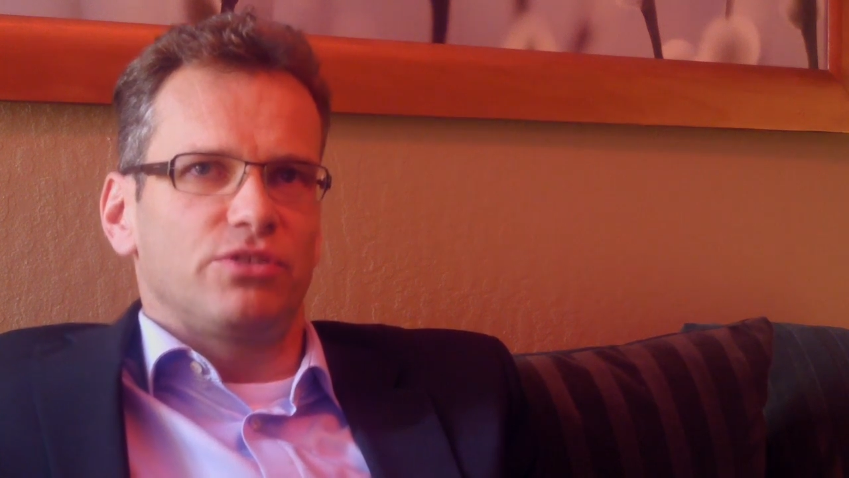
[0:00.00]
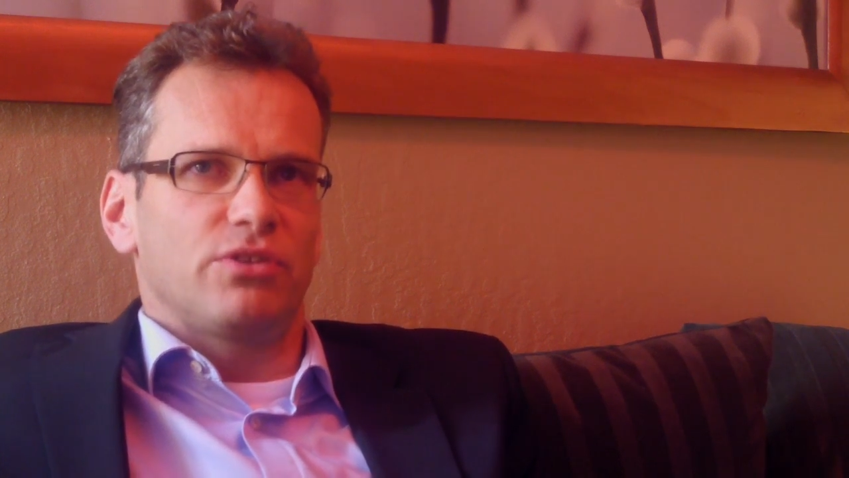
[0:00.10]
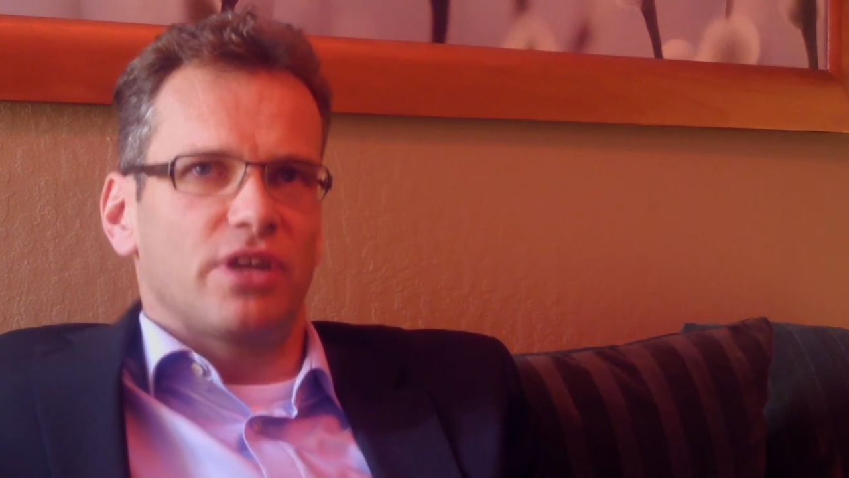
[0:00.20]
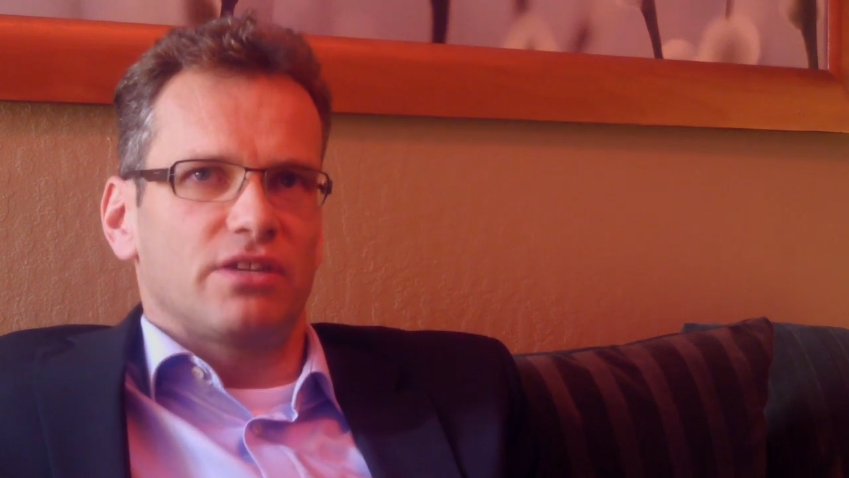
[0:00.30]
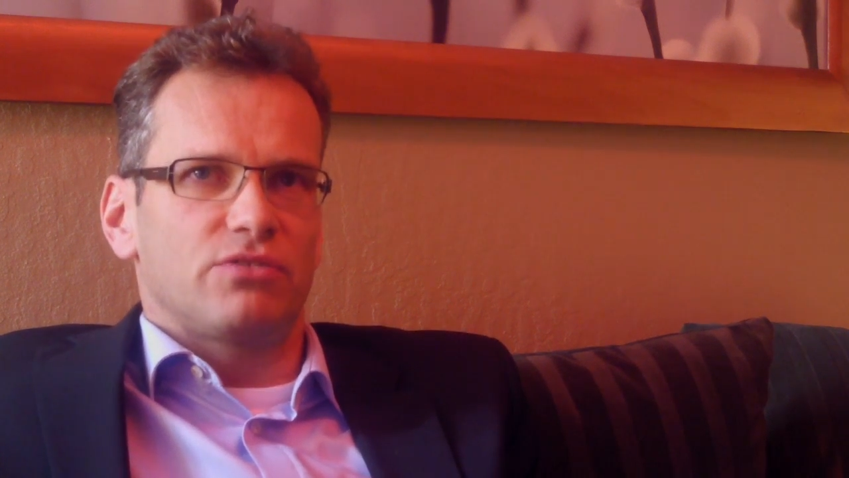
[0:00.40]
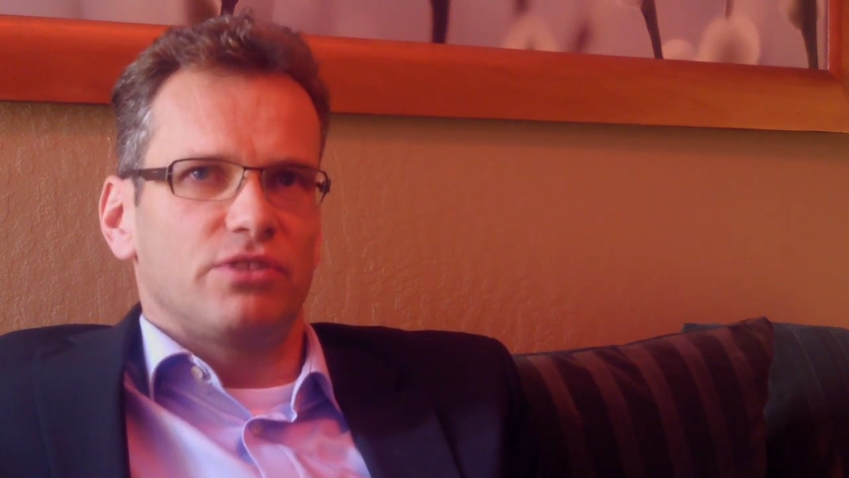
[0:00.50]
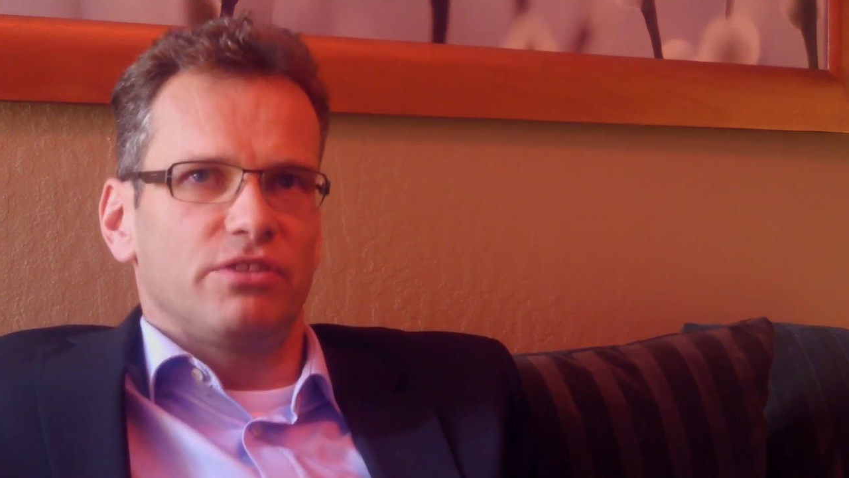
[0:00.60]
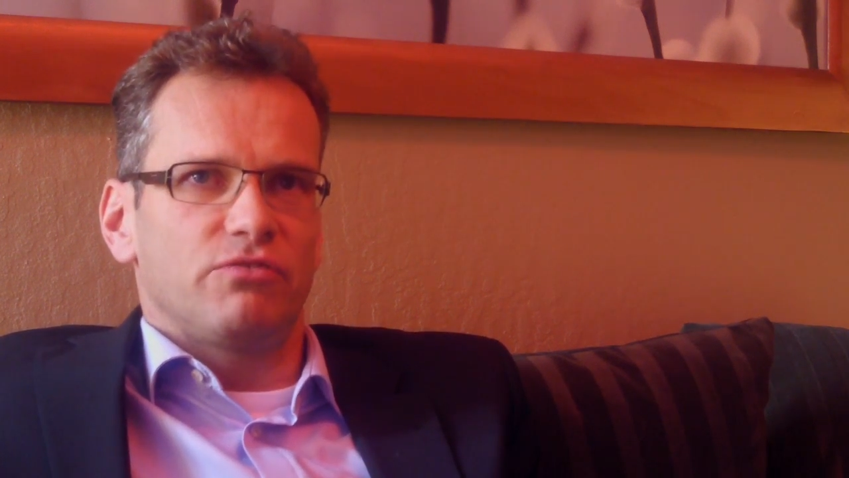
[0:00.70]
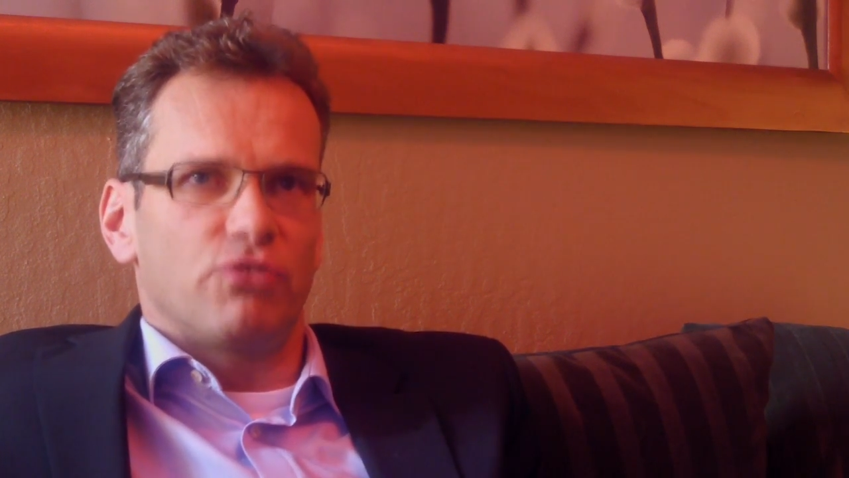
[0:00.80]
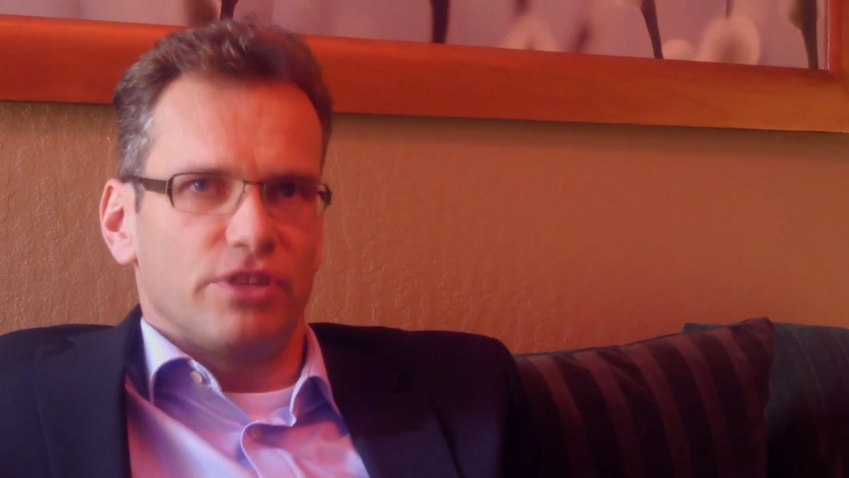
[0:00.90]
to
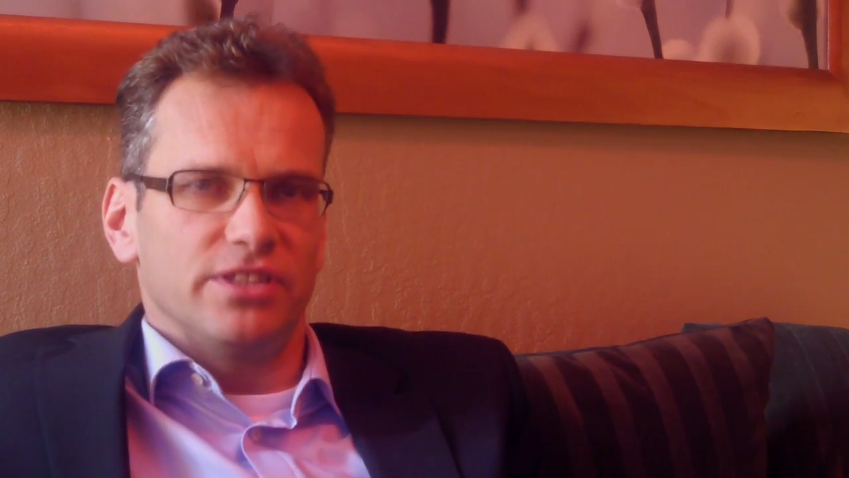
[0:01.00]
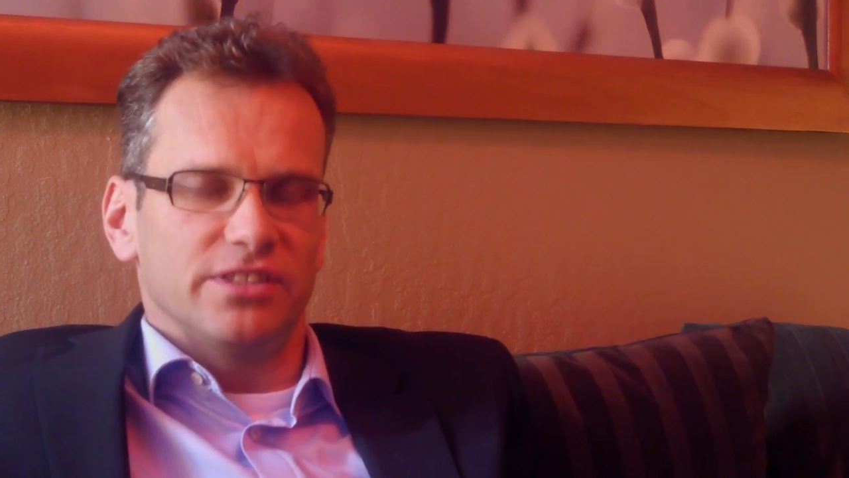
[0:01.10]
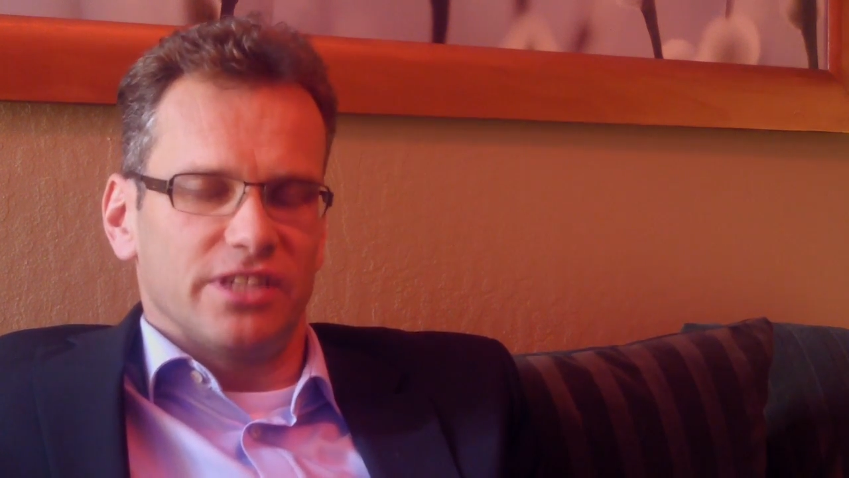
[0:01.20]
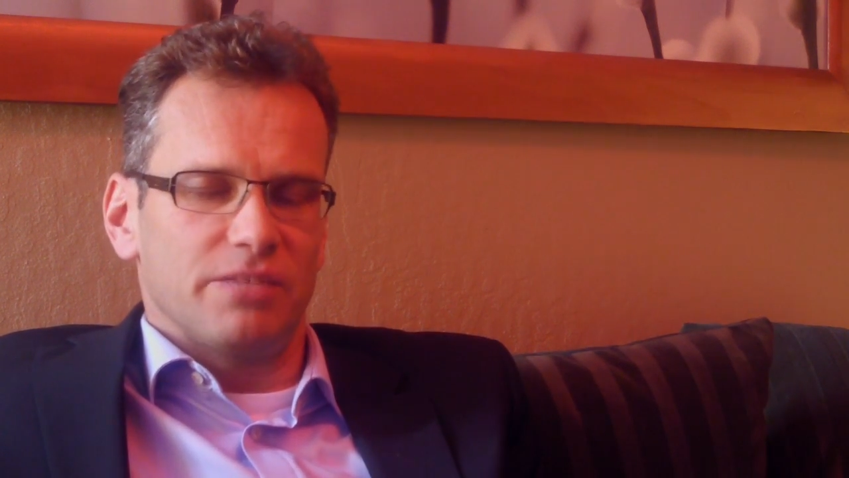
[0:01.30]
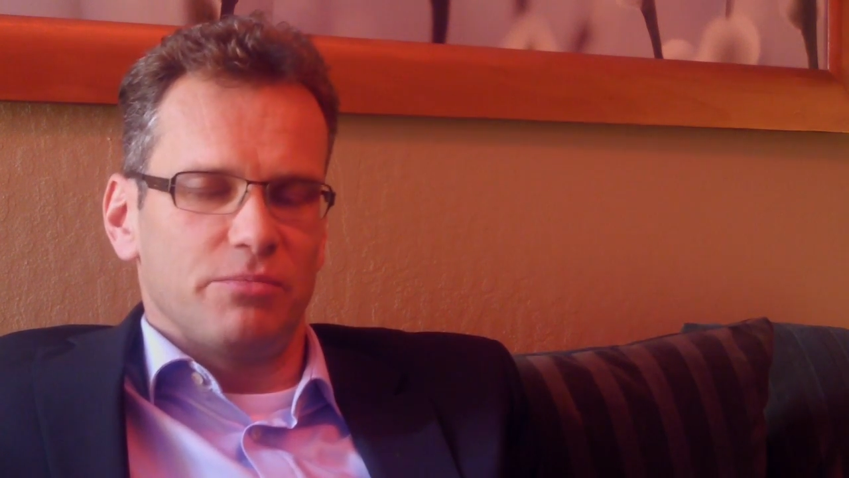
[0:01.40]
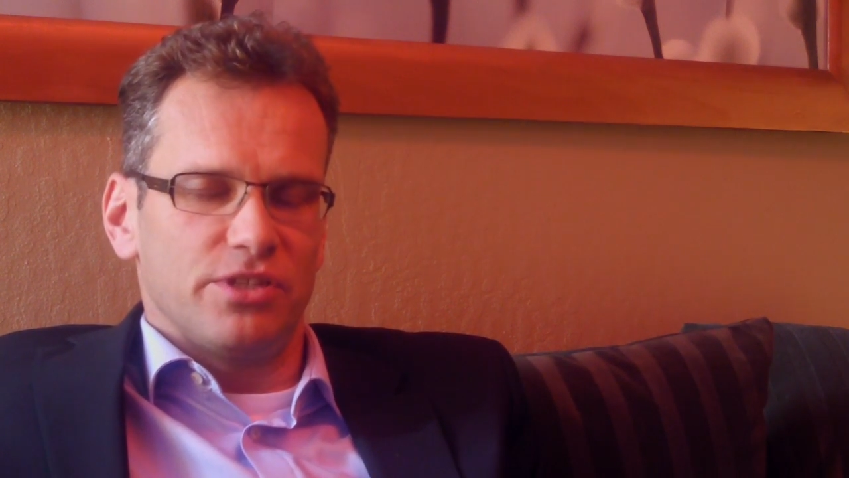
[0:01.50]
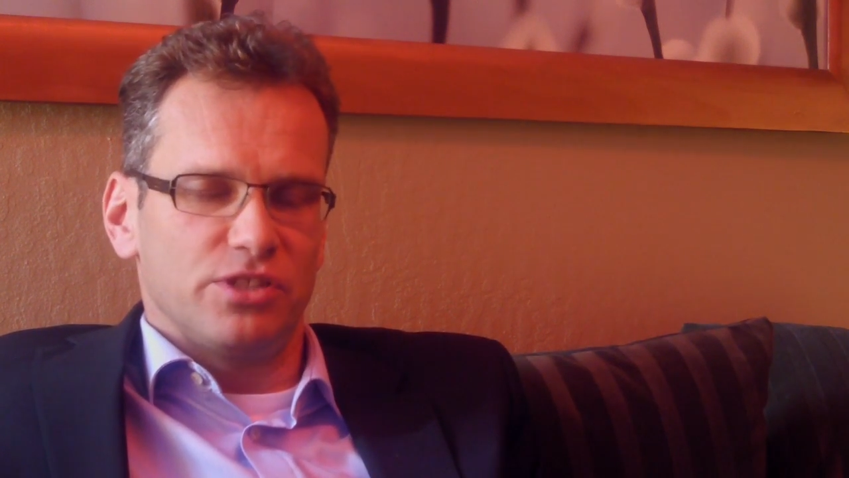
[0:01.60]
country, for example,